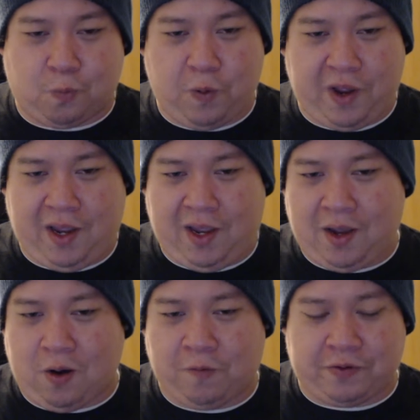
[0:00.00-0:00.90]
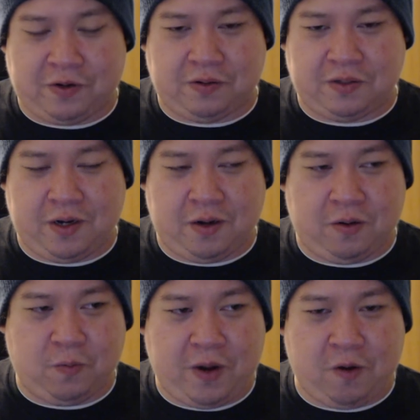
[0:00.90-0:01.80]
way over
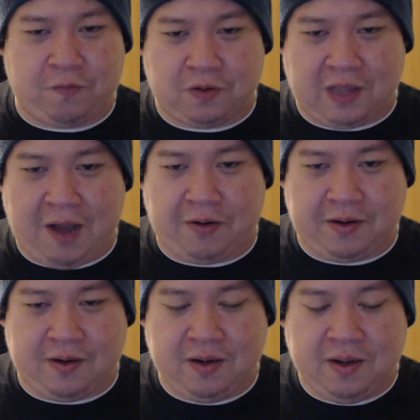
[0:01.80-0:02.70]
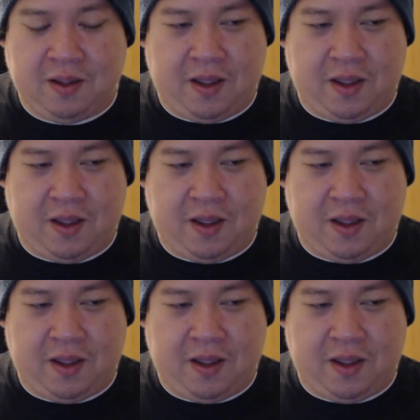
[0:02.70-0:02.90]
lauded,